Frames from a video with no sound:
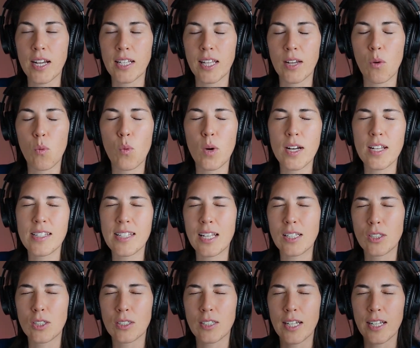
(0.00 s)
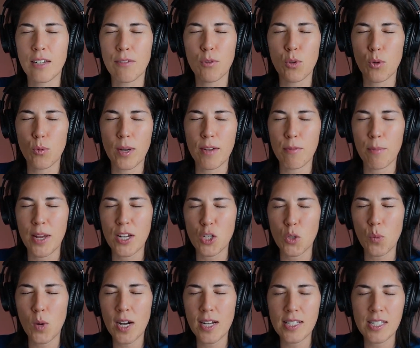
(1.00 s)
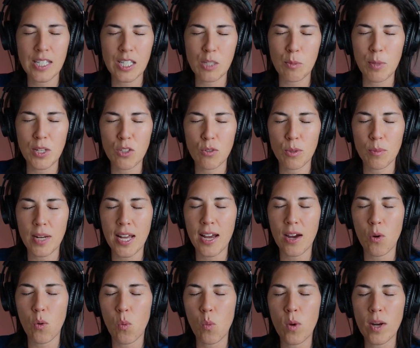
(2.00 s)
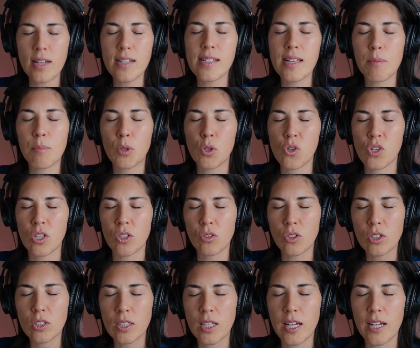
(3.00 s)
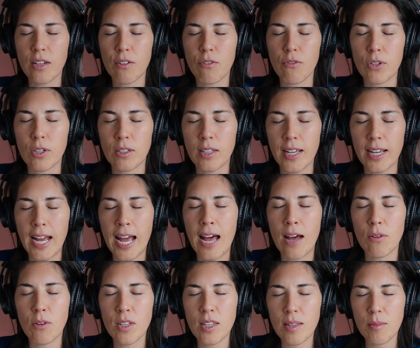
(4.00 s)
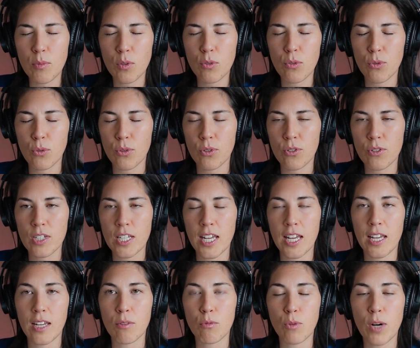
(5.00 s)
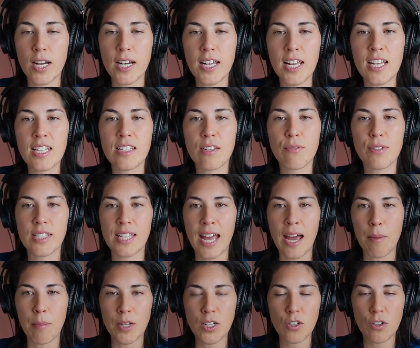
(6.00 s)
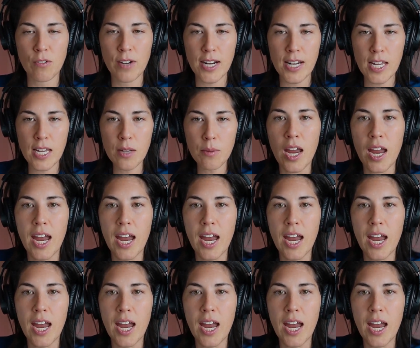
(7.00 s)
Like, what does that look like? If you were wave a magic wand 6 months from now, what does that person look like, feel like? How do they move through their day? Write it as if it's happened already.